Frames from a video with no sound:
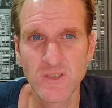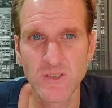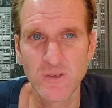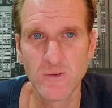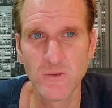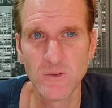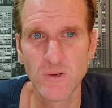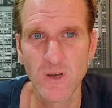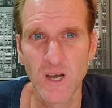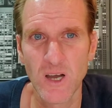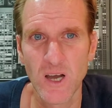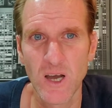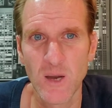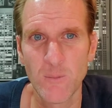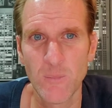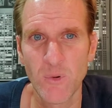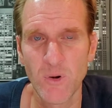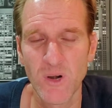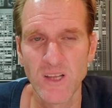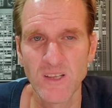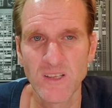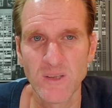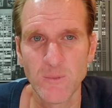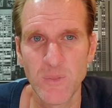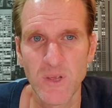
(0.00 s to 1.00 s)
you
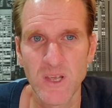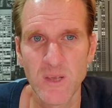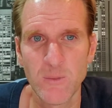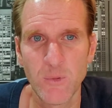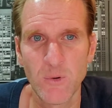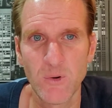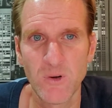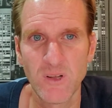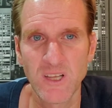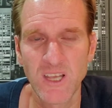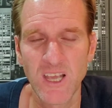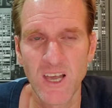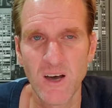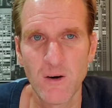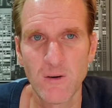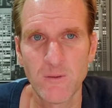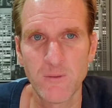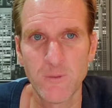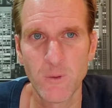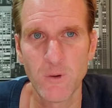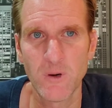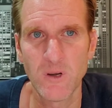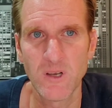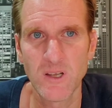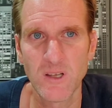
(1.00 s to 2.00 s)
bring to people in
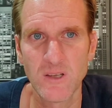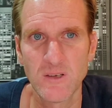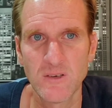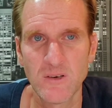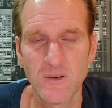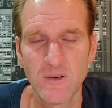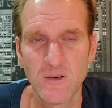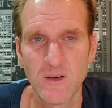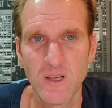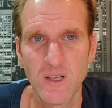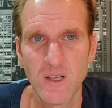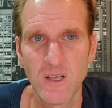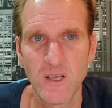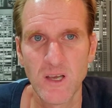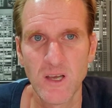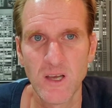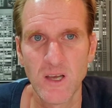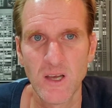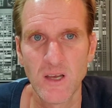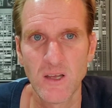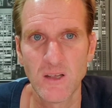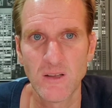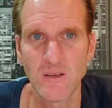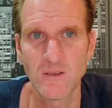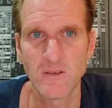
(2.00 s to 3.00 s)
California during
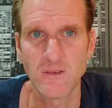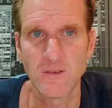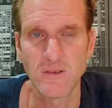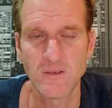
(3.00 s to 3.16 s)
how